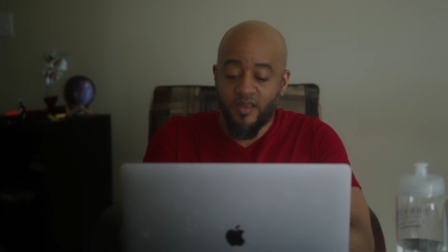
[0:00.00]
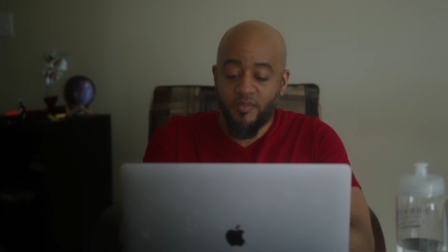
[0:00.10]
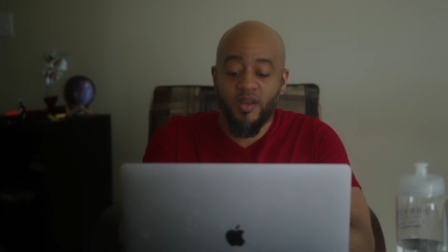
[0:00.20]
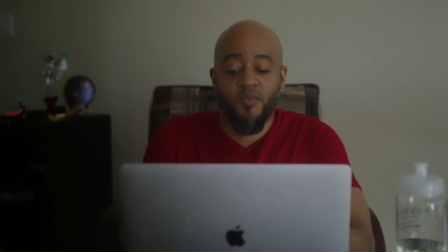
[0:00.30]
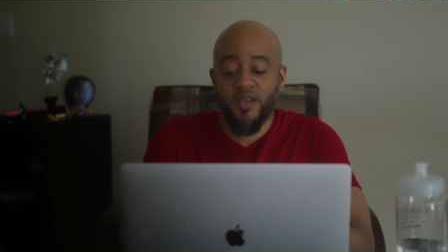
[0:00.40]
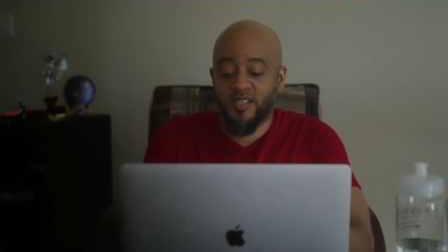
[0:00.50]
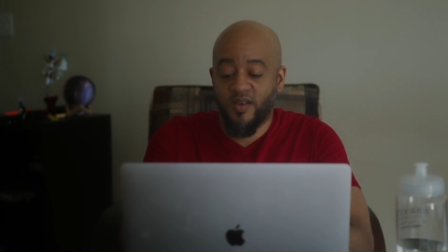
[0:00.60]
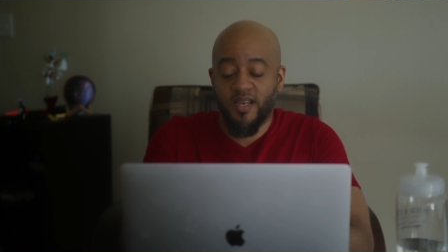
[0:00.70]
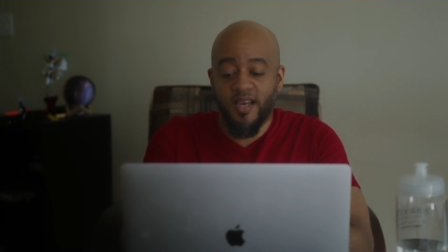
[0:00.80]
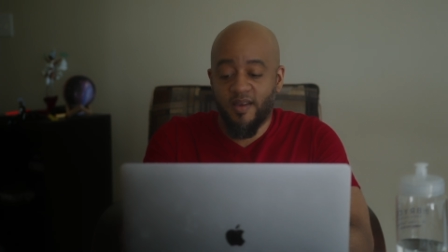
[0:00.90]
but anyway, so
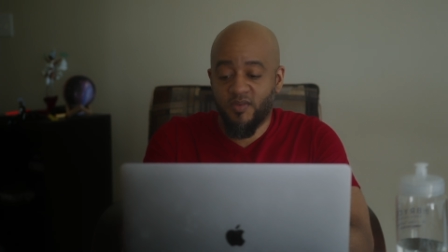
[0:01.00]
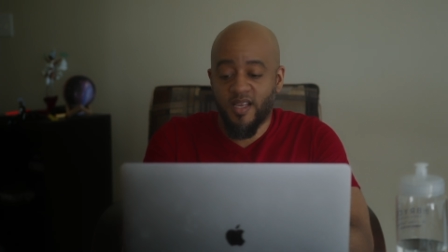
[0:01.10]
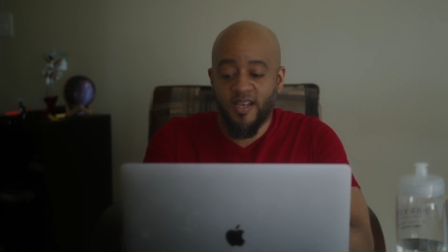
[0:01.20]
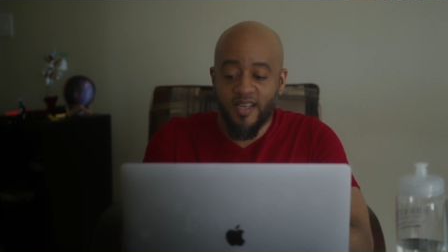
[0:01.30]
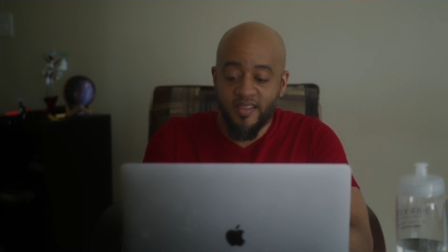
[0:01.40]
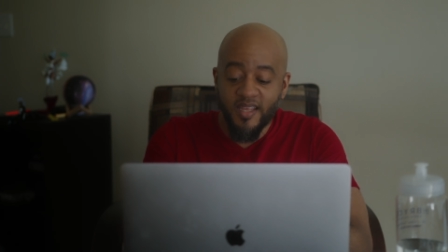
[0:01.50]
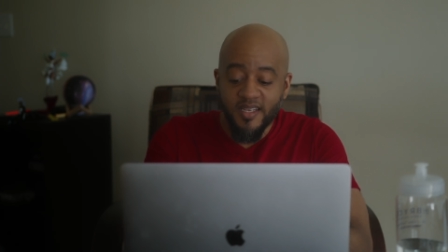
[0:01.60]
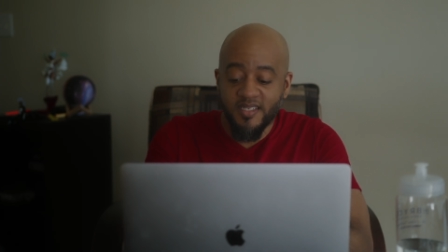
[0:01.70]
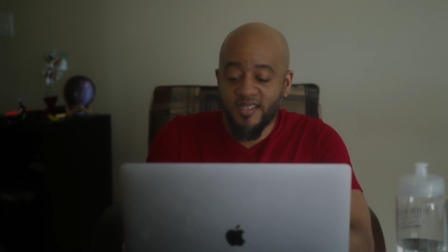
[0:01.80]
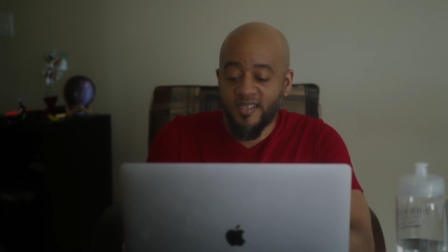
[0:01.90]
I, I, I got
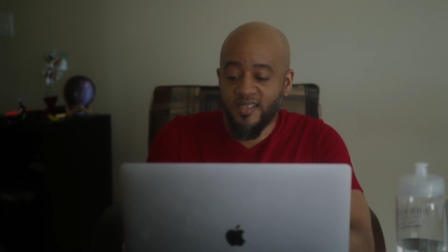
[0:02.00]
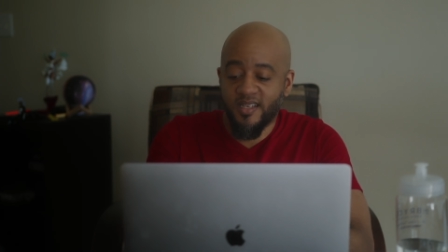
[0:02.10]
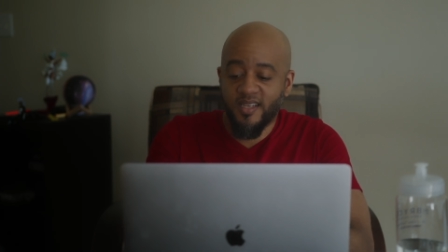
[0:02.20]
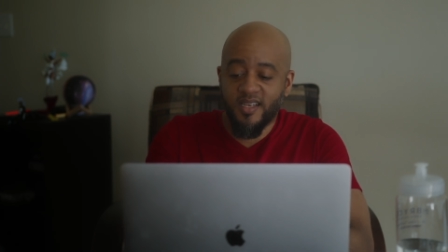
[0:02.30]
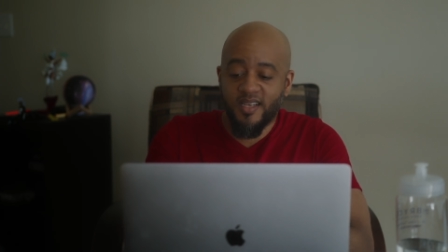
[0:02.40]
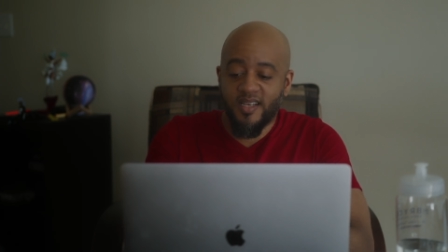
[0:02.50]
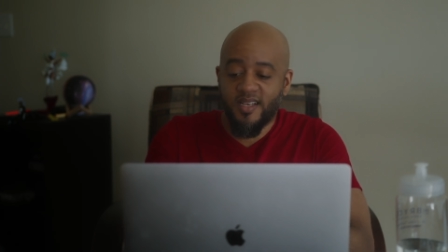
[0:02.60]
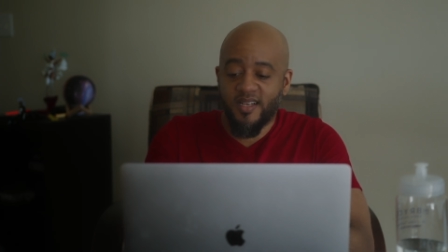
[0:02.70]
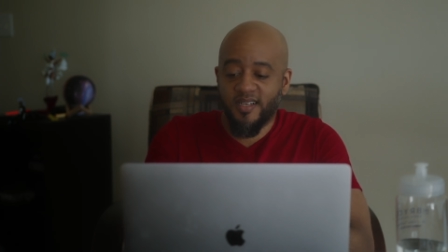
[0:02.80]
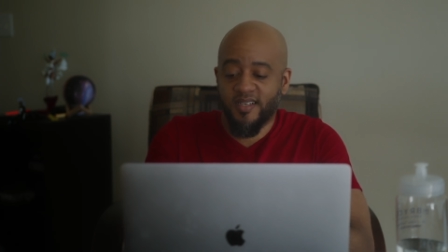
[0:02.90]
that done.
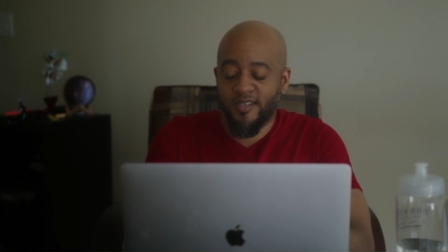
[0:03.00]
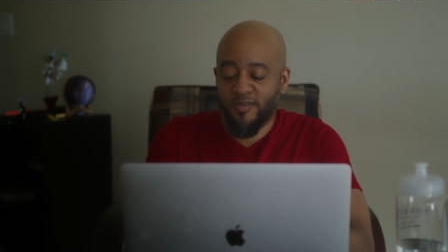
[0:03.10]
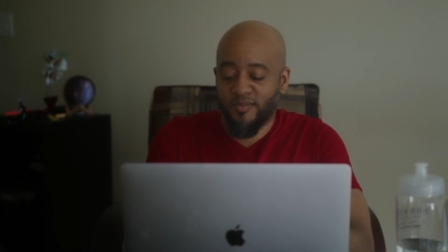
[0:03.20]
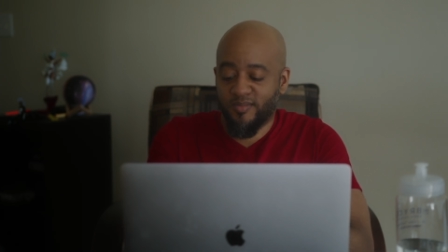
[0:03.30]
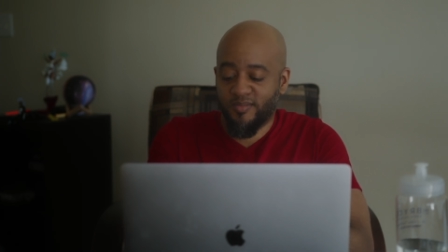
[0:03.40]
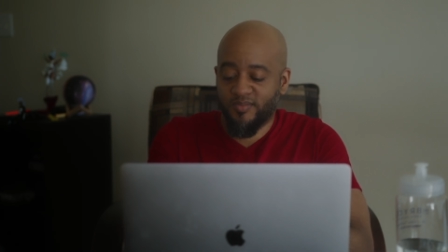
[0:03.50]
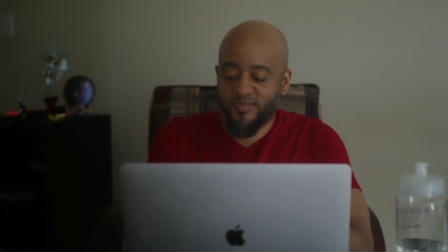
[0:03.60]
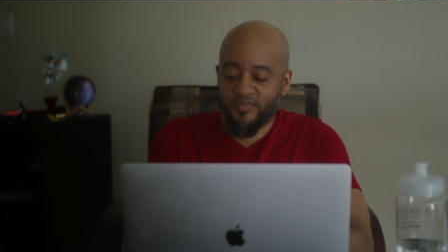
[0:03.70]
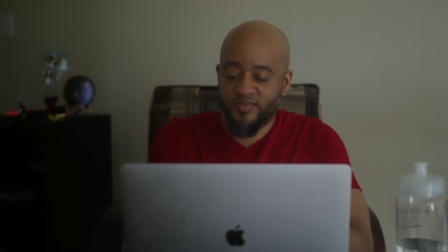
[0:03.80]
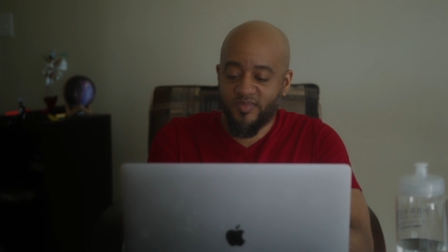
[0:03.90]
Um,
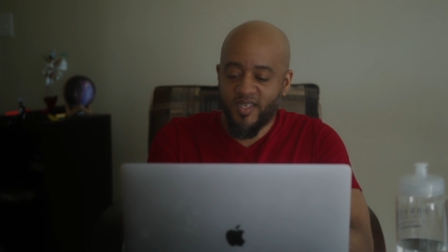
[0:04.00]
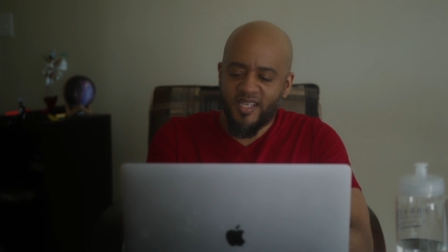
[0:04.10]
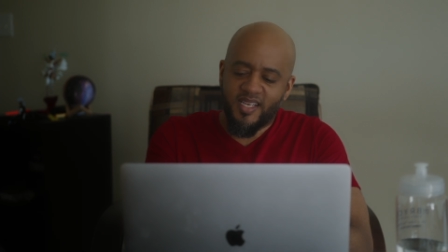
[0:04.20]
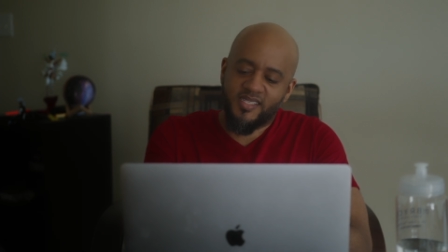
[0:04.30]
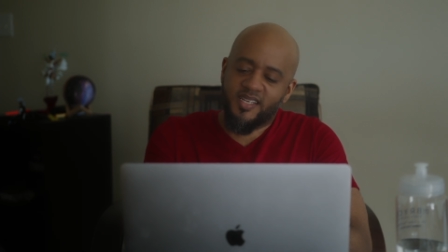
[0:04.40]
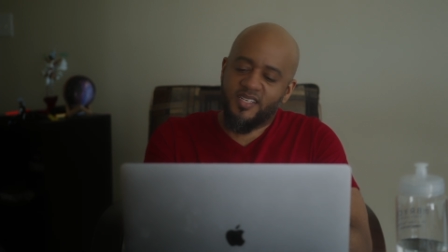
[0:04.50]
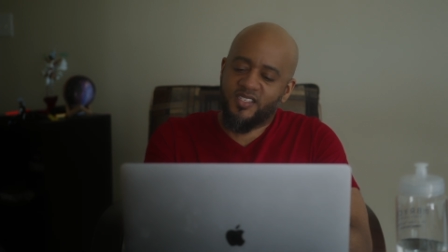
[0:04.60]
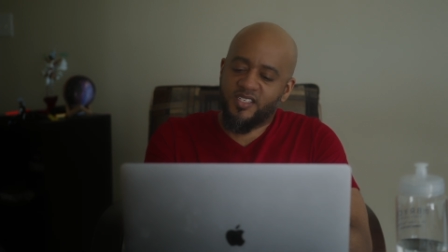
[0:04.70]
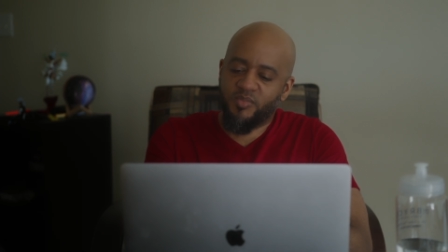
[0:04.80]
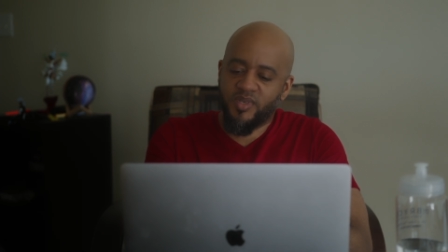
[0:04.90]
and like I said, it's
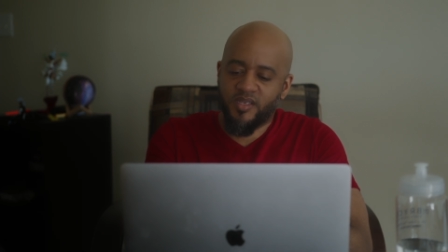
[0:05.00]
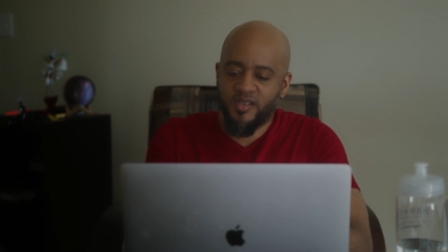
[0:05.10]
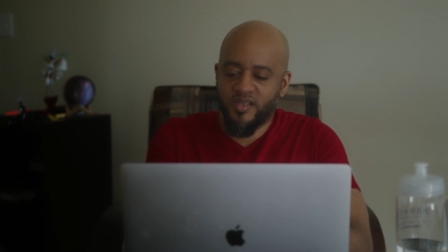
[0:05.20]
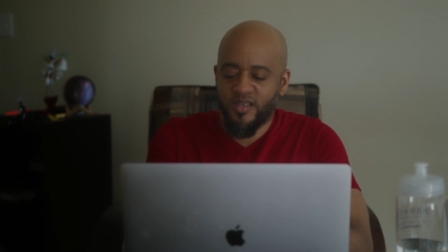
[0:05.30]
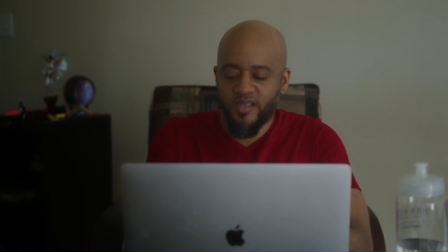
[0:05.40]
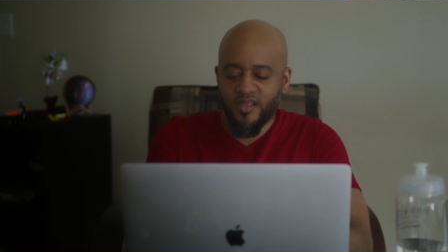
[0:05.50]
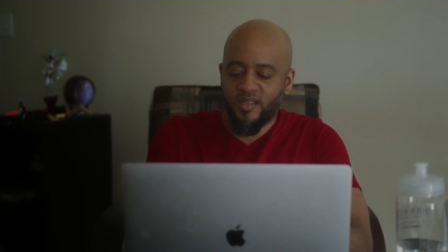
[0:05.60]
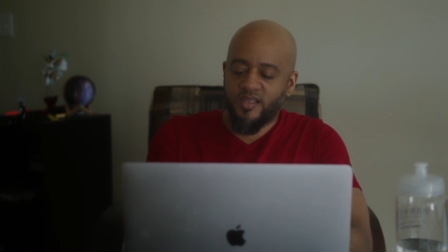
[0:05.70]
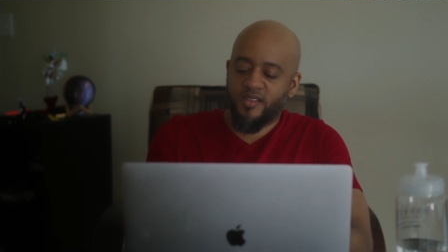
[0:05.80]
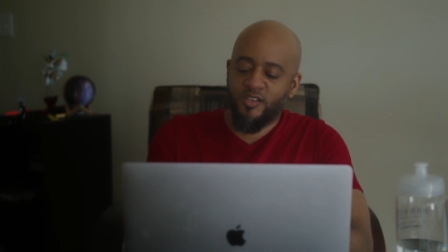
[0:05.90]
just been
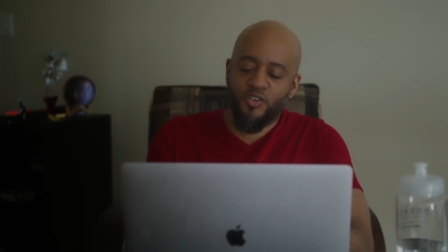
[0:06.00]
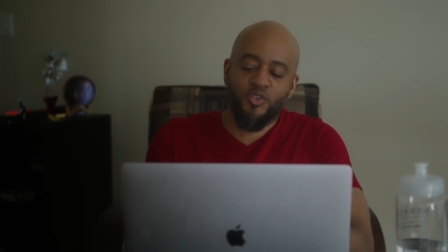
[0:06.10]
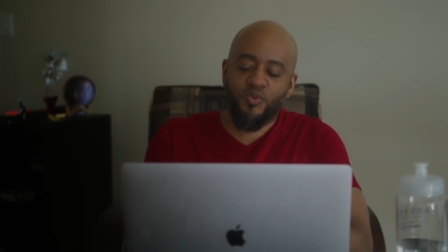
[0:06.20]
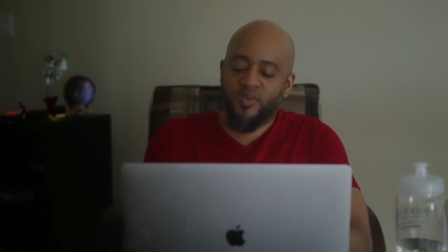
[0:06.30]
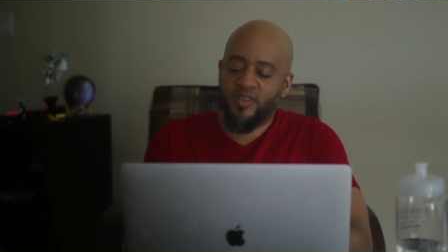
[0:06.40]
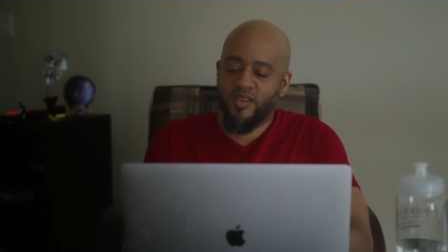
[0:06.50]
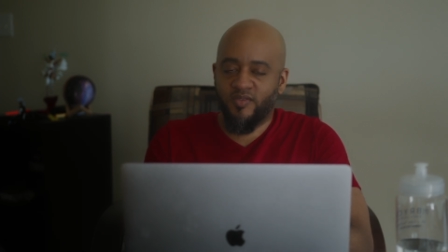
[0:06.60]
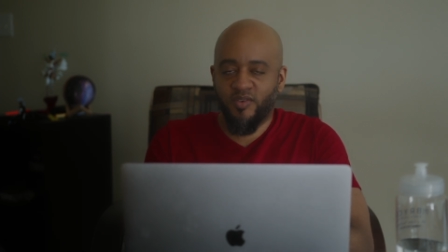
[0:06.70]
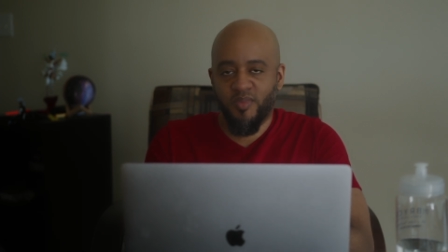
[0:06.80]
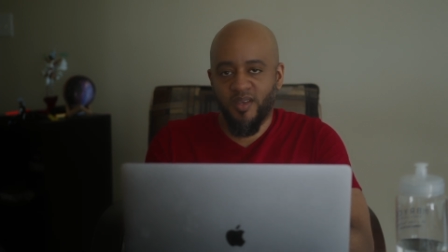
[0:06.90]
the usual thing
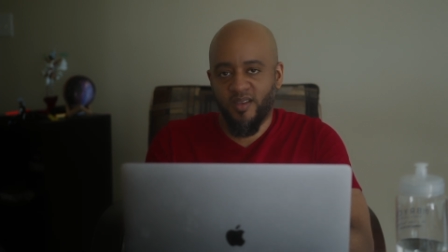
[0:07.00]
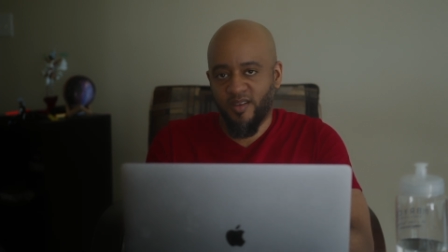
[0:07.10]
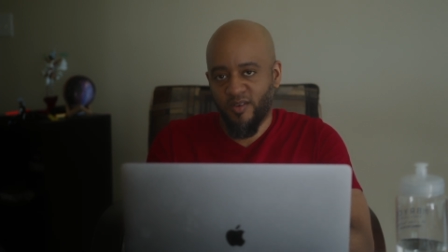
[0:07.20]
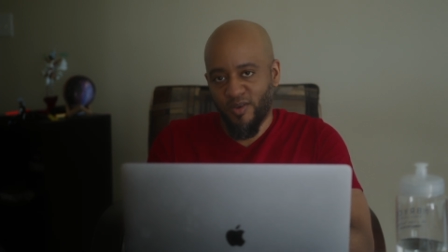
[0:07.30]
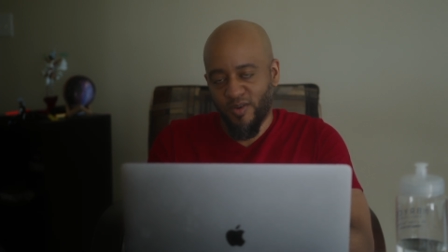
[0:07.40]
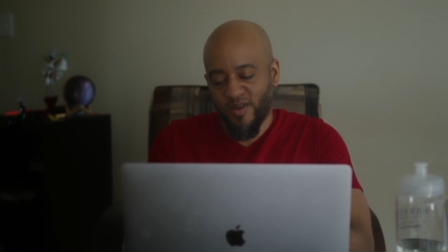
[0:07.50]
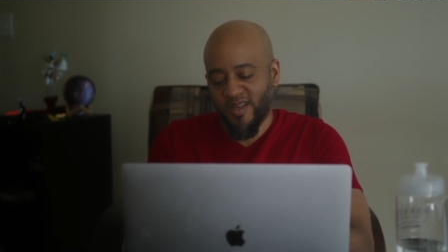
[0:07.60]
for me, you know.